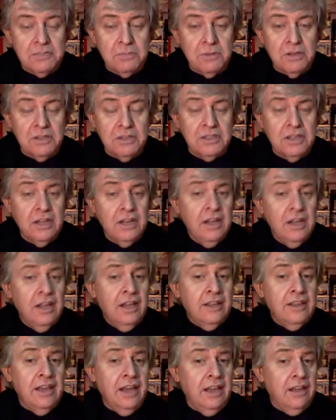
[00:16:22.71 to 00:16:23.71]
But
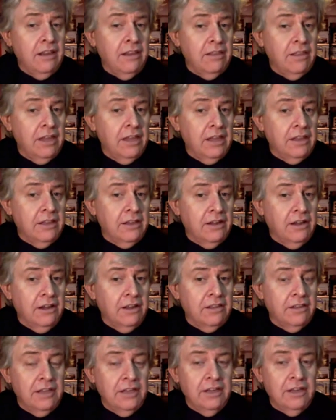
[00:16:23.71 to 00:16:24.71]
the other thing that I
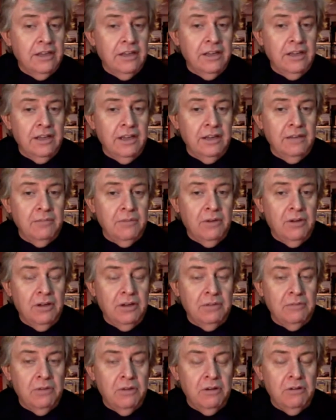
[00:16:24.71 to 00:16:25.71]
think in
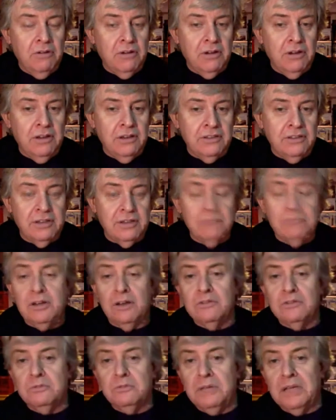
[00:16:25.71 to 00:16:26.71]
my world I
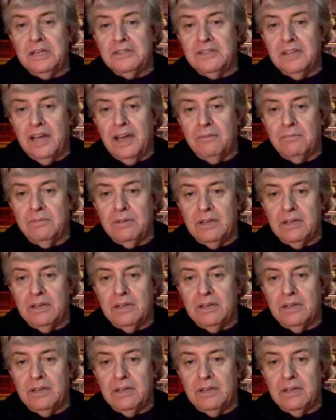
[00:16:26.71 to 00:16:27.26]
sometimes mix up,